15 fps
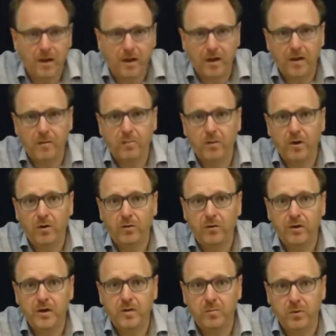In both
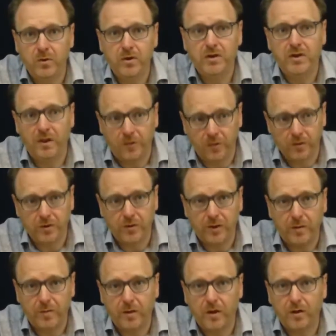these books and also
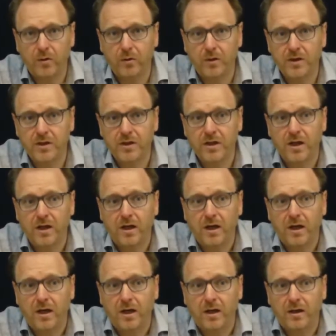in my course
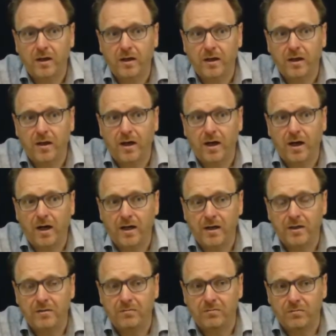I
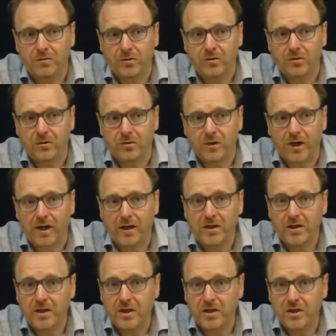try and
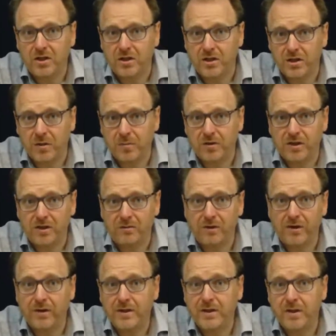teach the subject in a
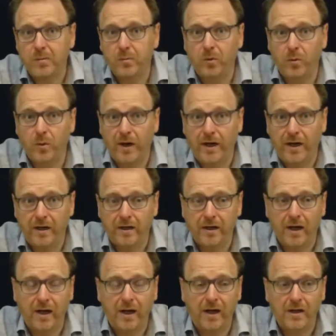very simple way
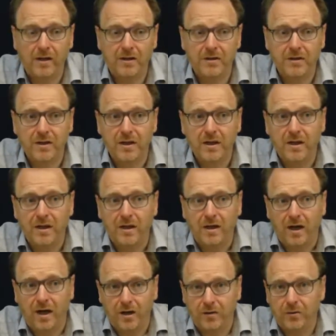and
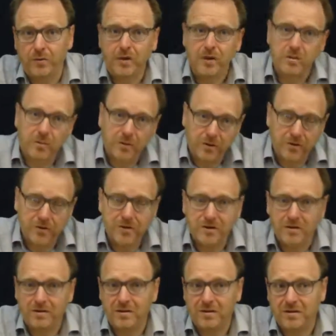I do this because
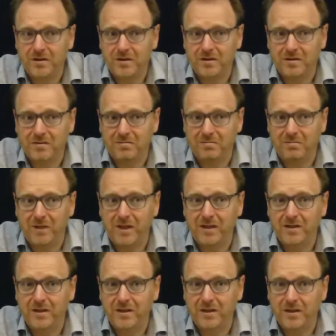it makes
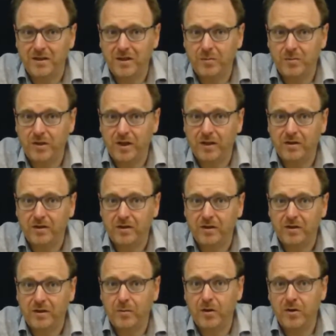the subject
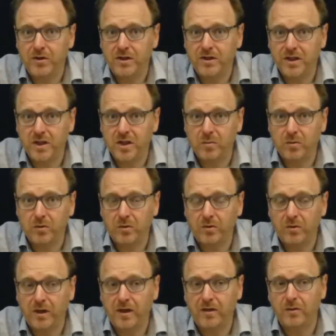the most accessible
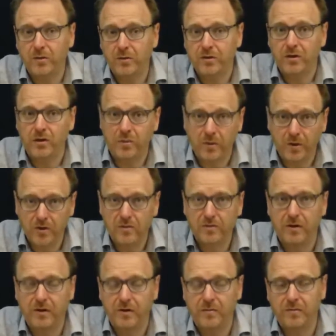and also the most
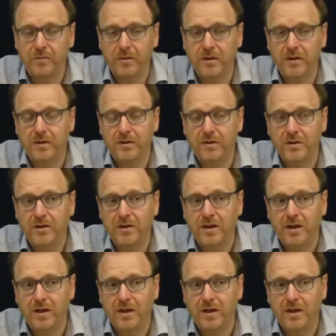fun because